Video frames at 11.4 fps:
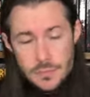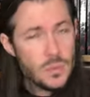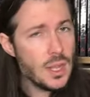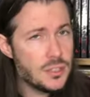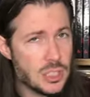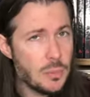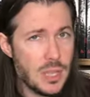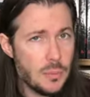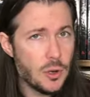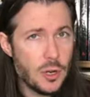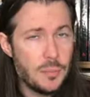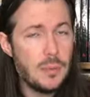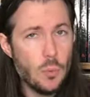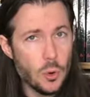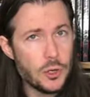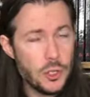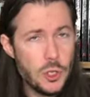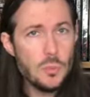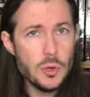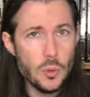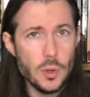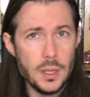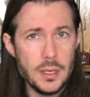And some of them are going to be more
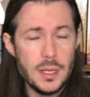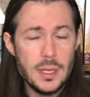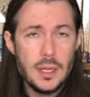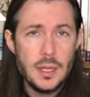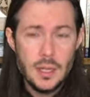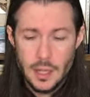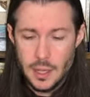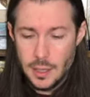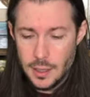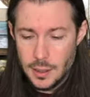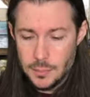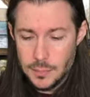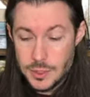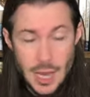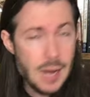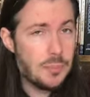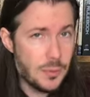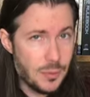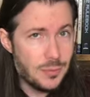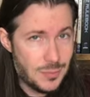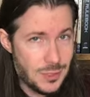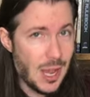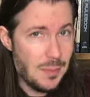humanoid um, type
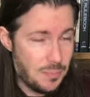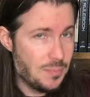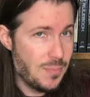type